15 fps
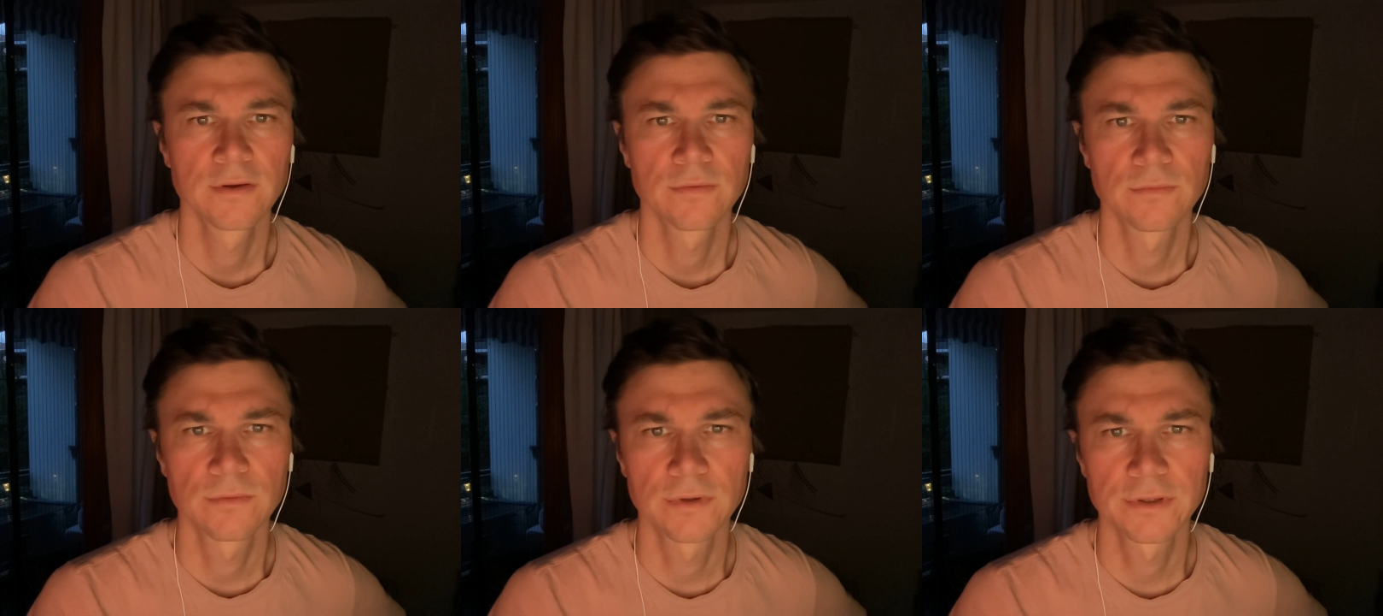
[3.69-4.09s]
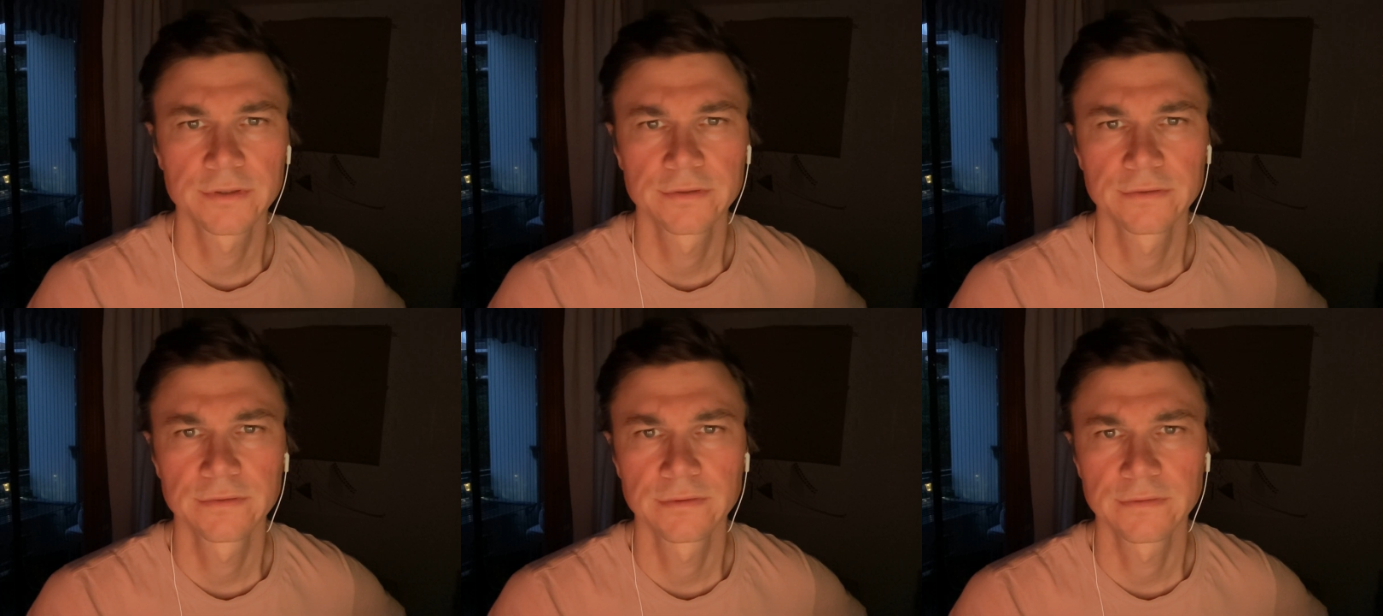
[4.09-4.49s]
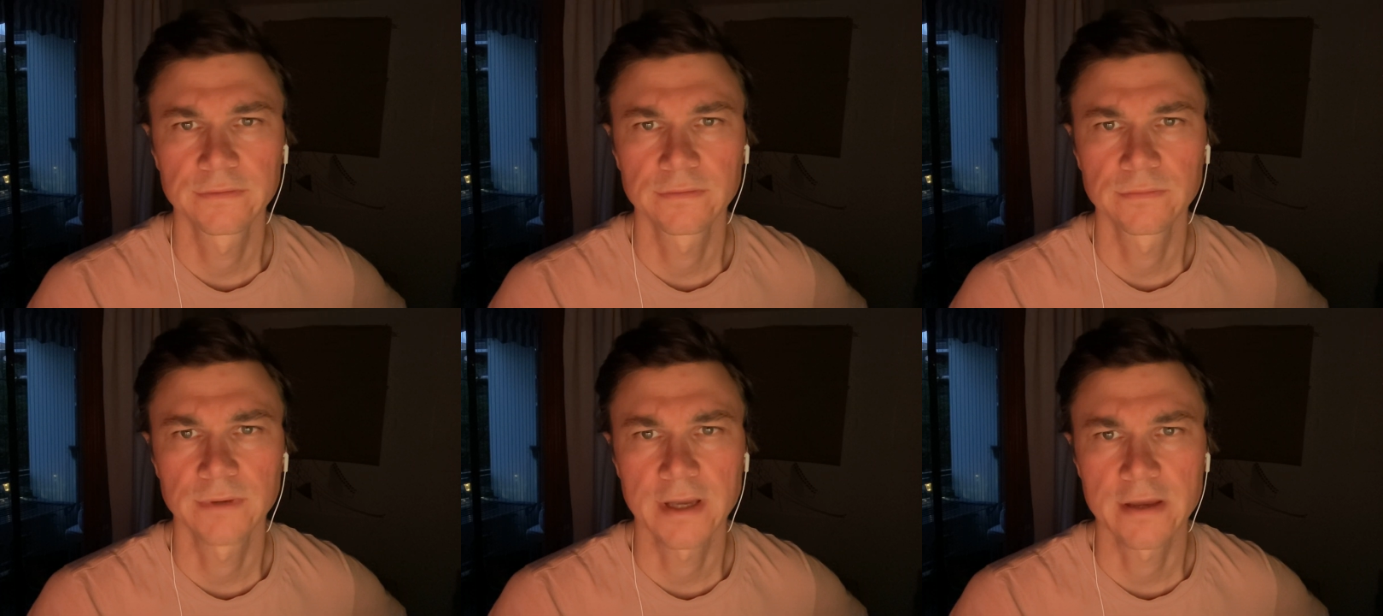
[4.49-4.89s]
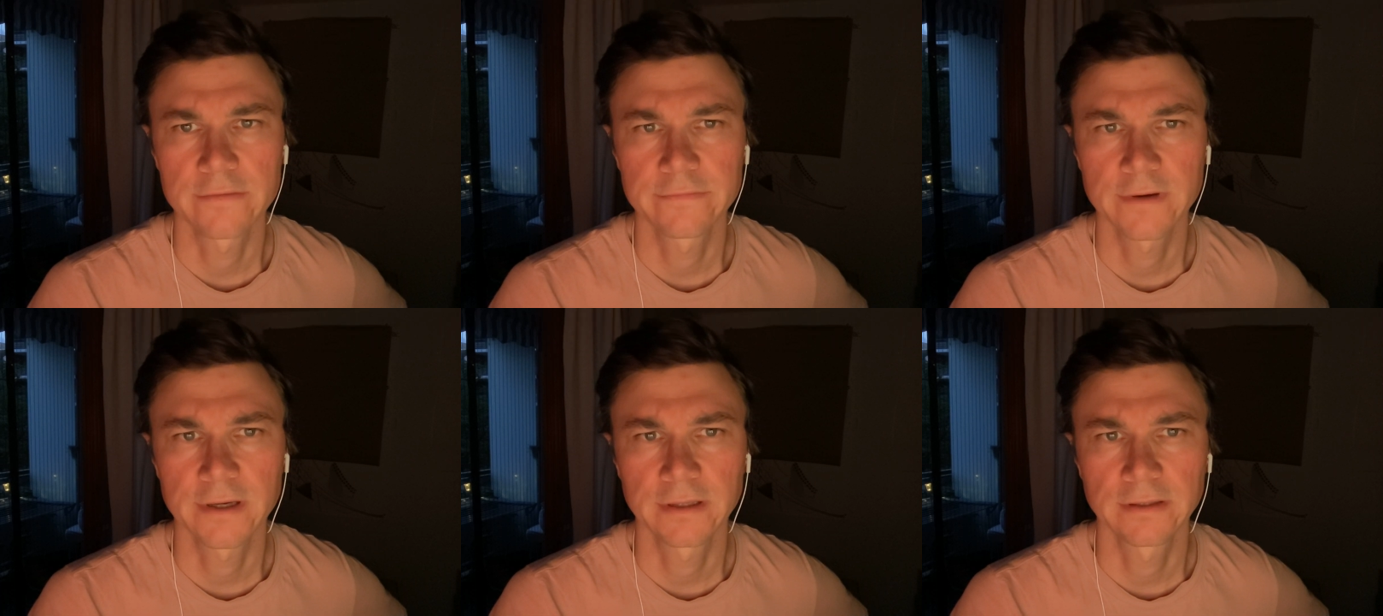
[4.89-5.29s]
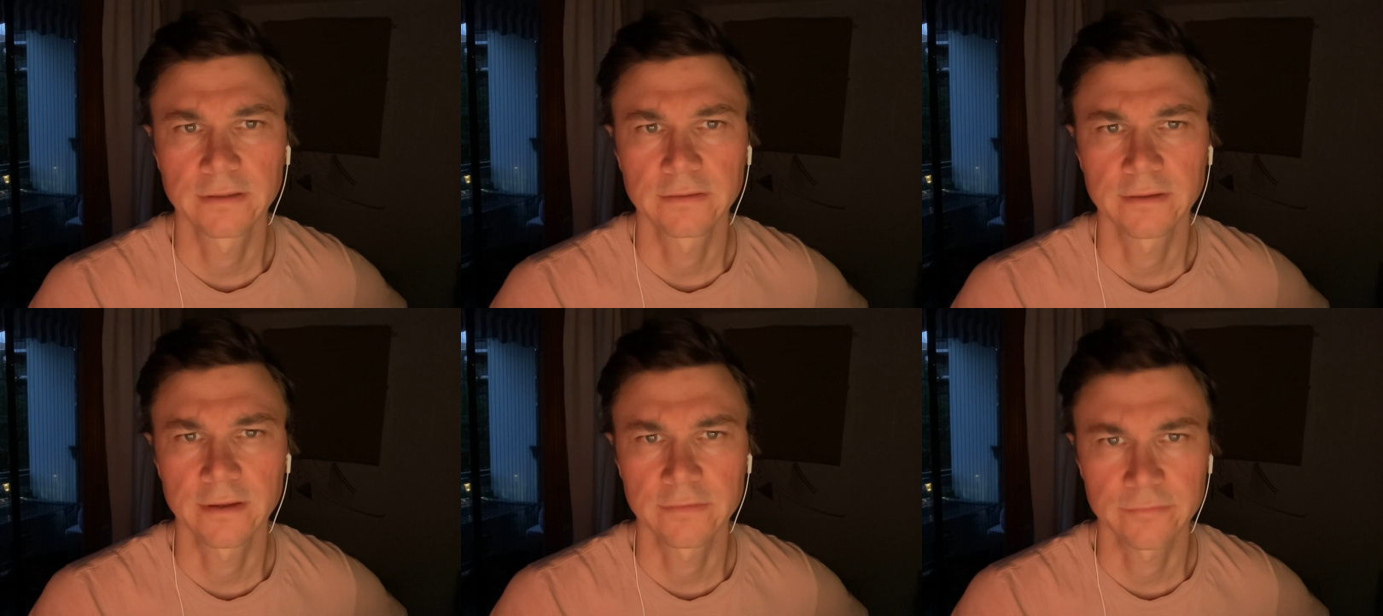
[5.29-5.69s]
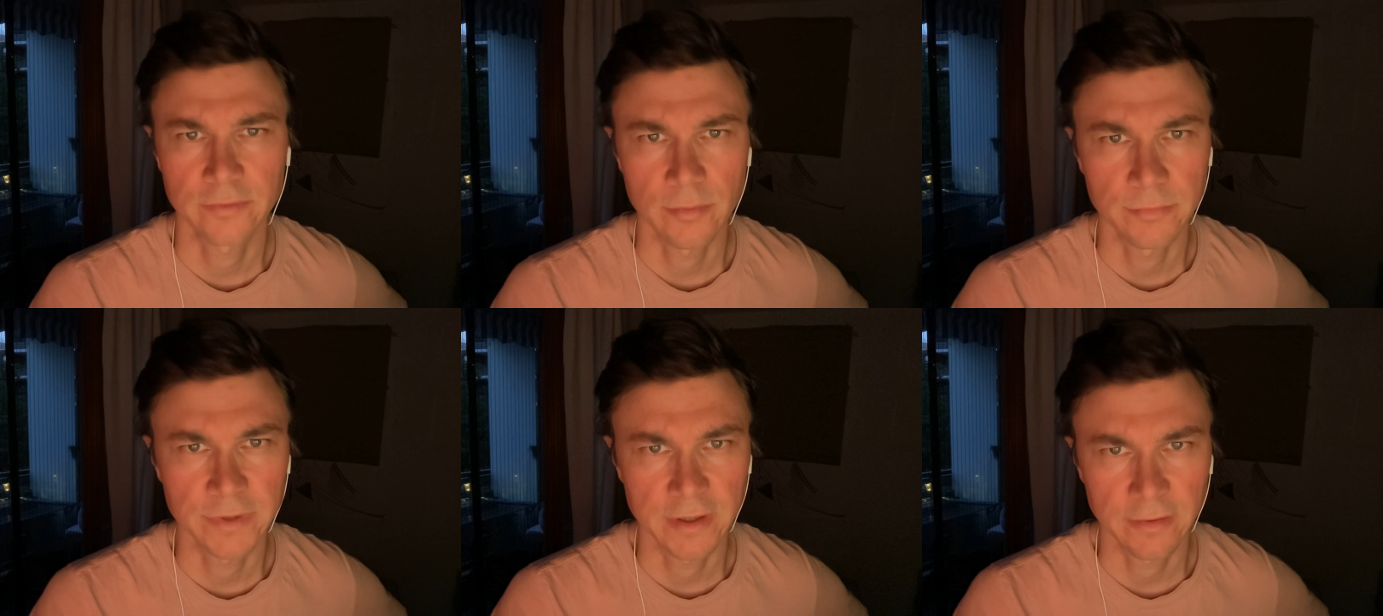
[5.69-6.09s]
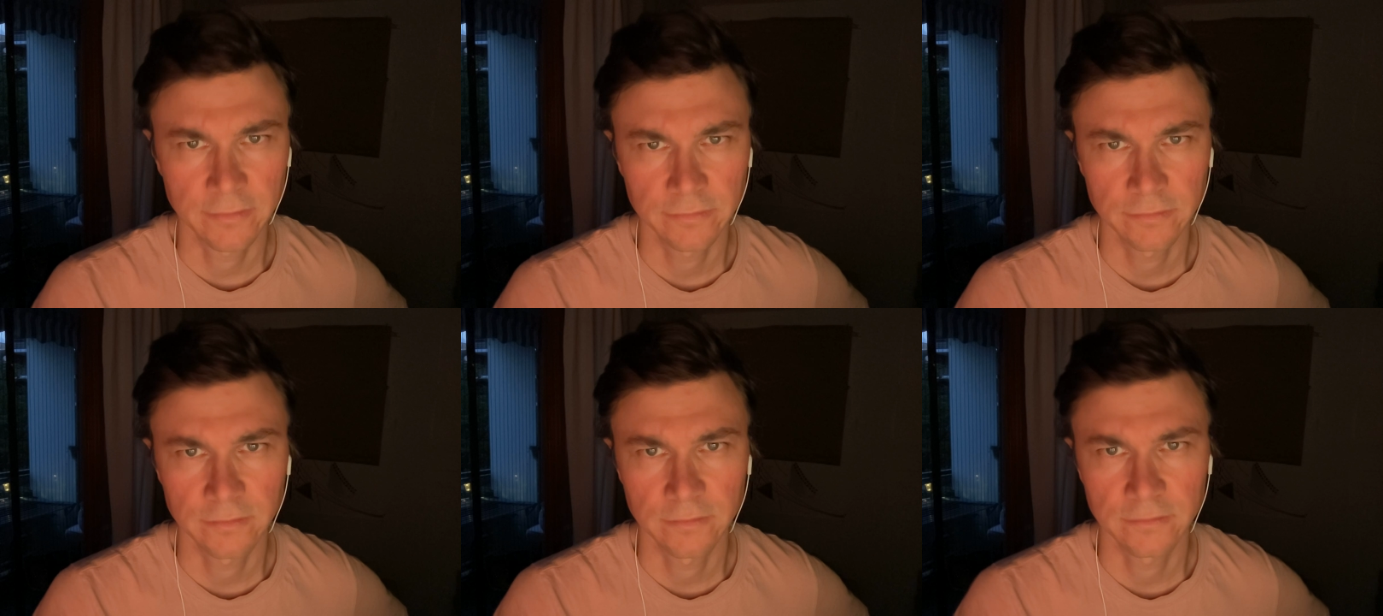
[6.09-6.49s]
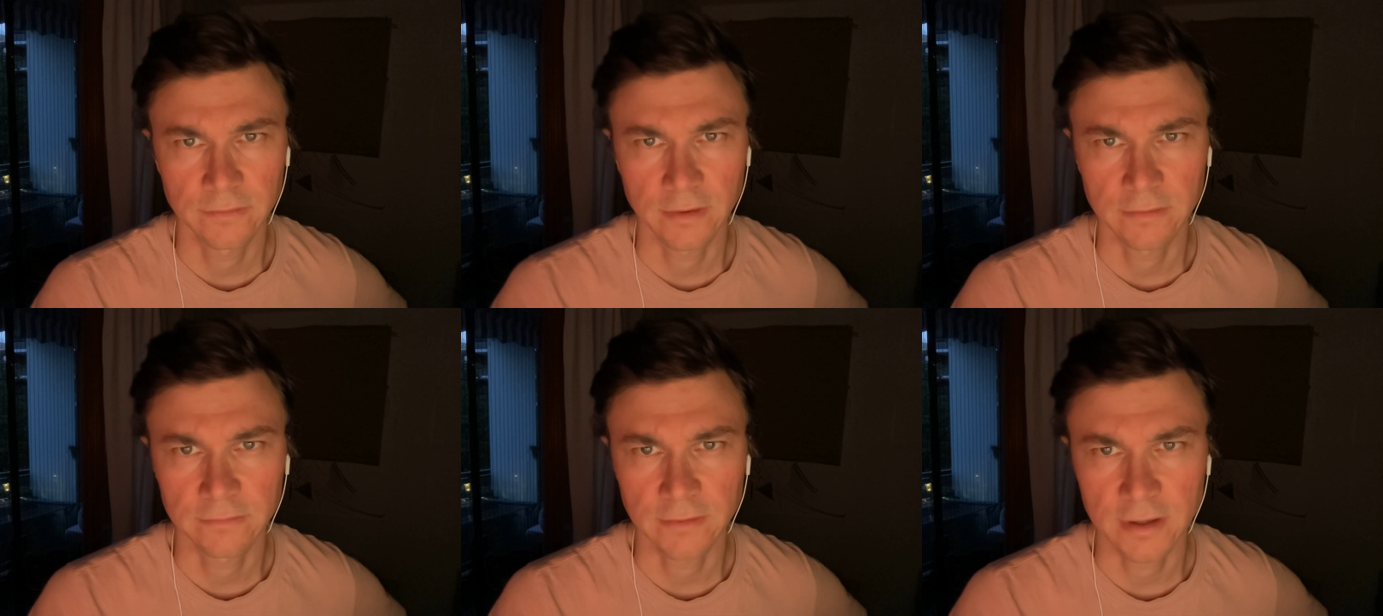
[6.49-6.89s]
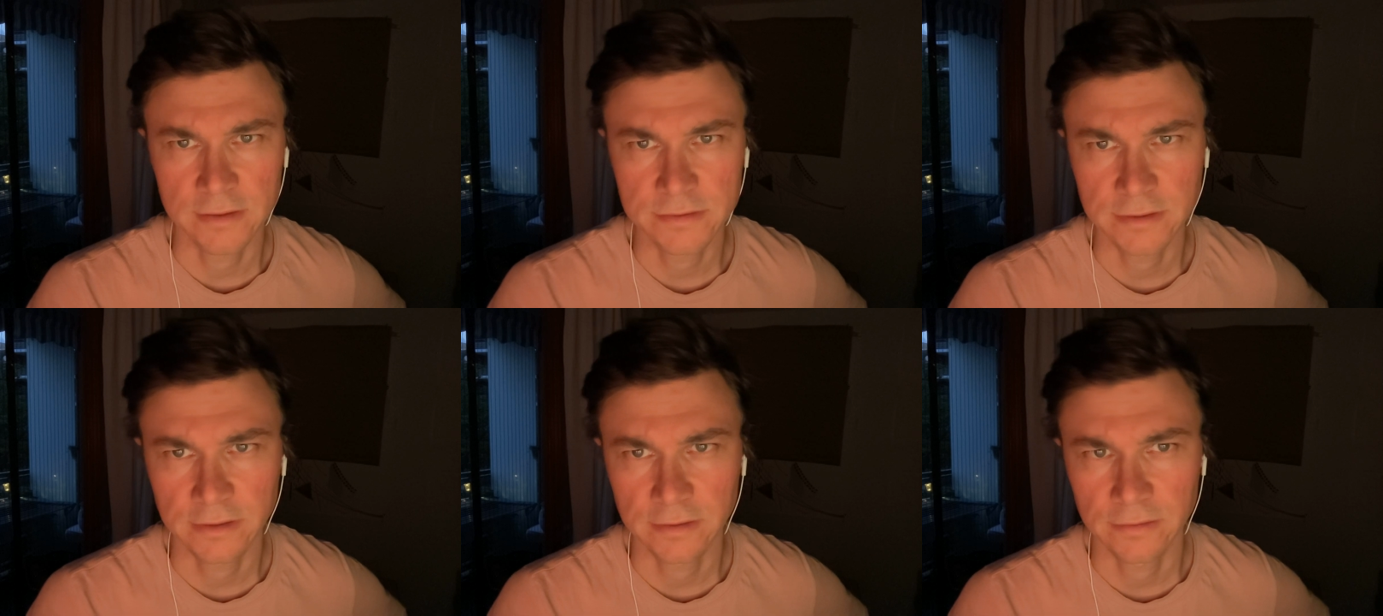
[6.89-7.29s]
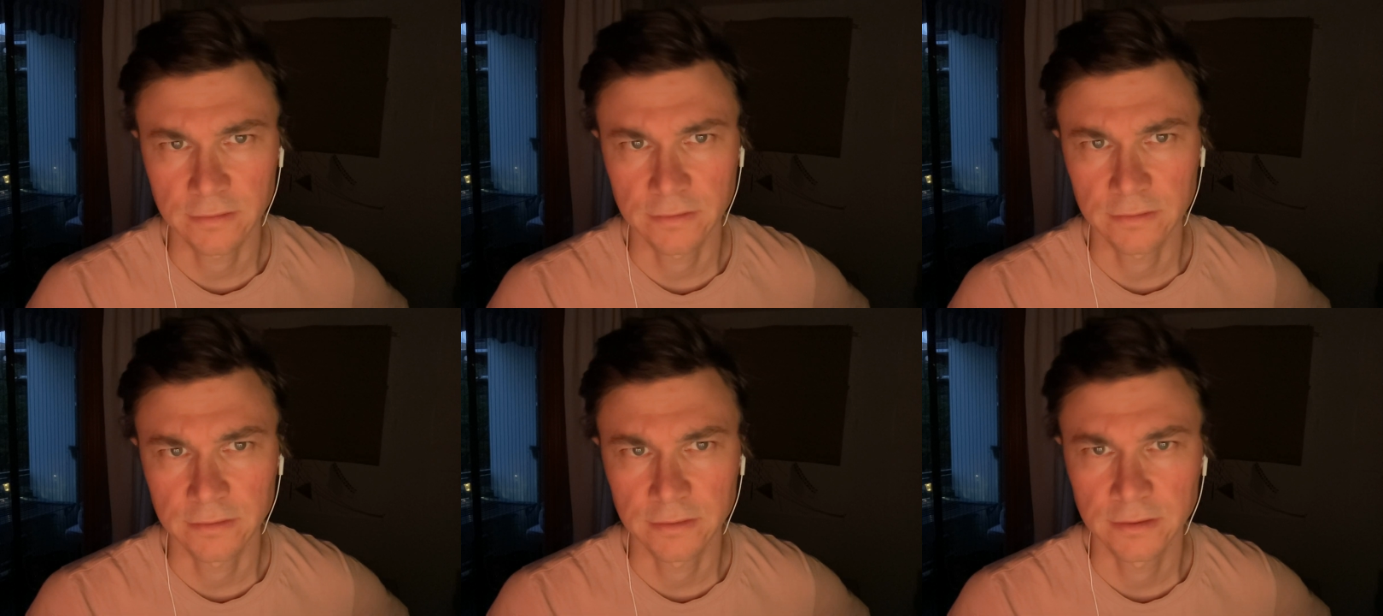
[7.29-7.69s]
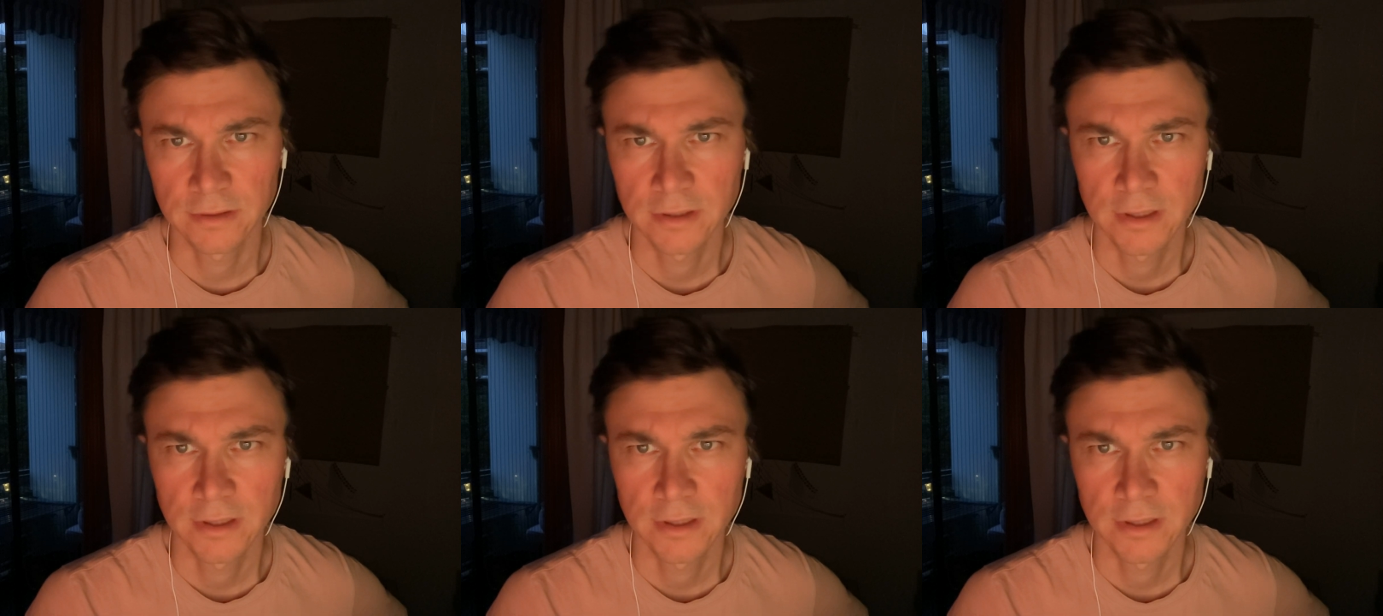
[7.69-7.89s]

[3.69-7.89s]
War too is a way of hiding death from death, says Aichinger on